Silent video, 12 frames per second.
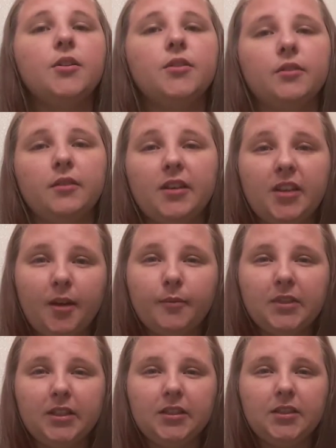So they
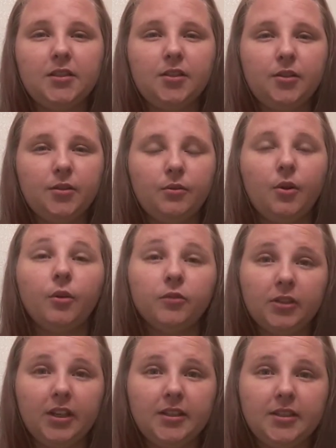kept us to do
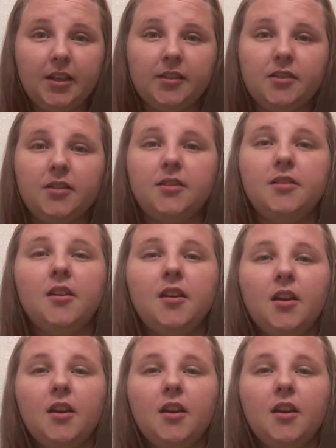overnight tests